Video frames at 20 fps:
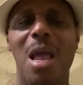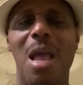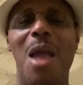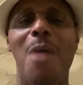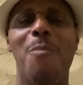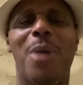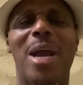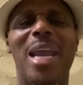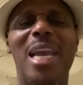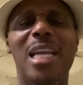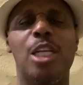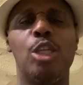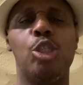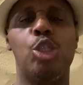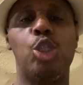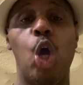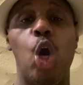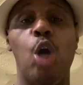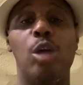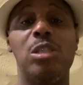But he
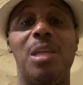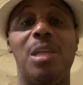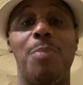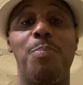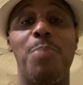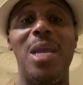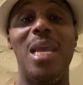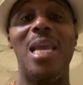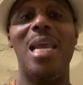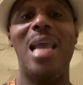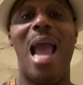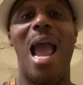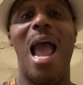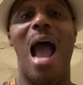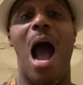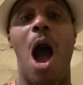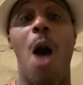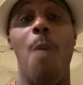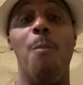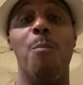deserves to be
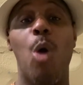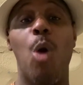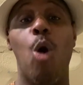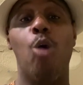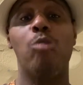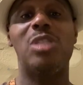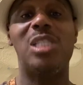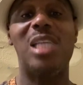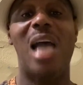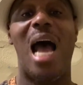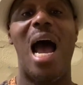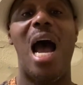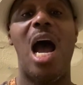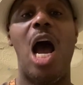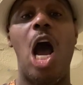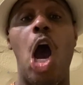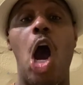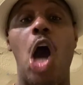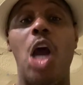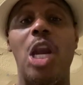a
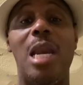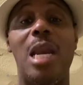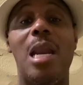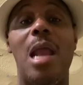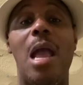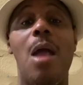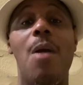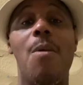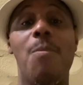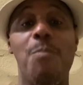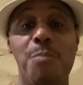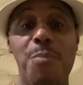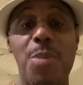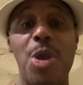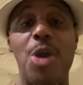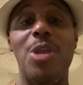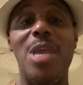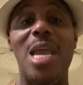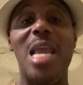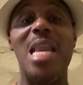multi-hundred
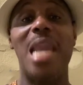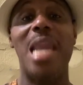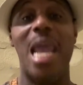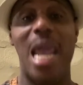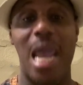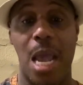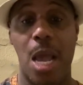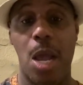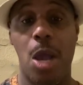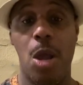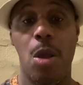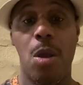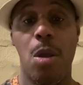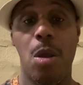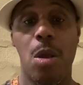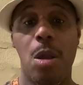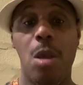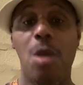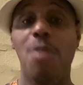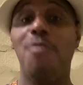millionaire
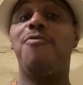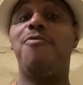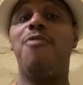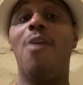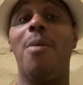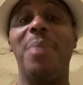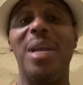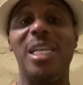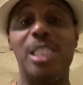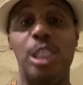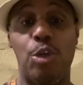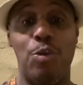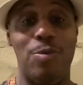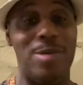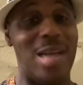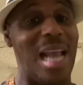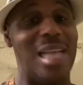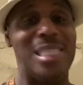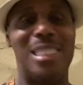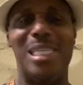from his
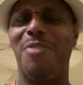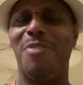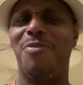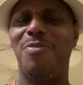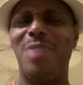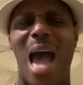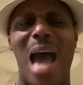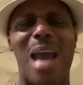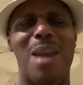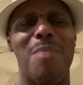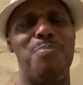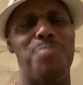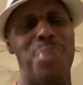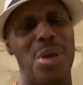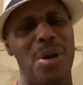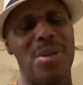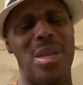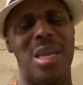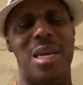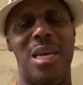creation, if not a
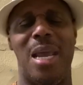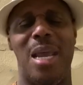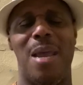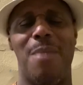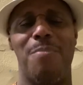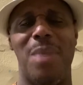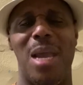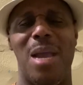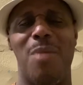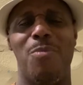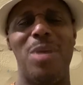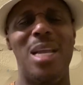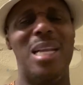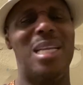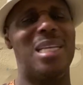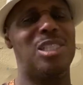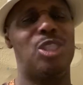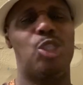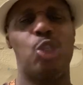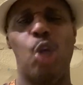billionaire, man. We
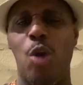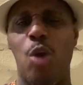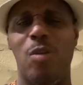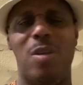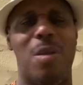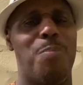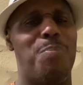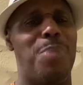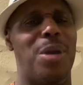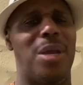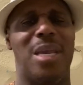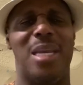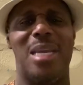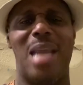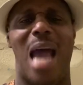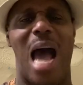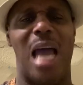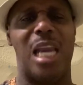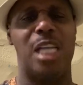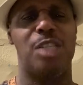deserve the $1
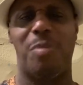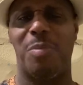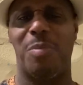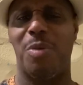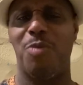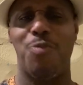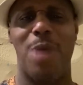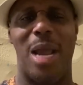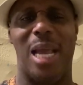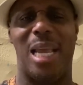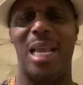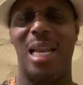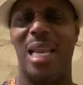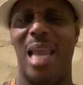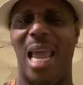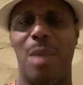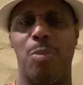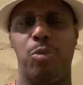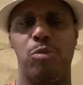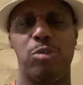billion from the record
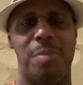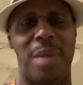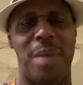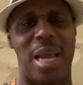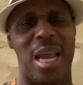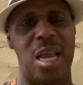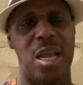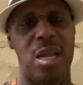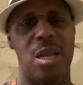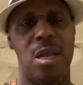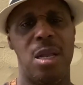labels, man.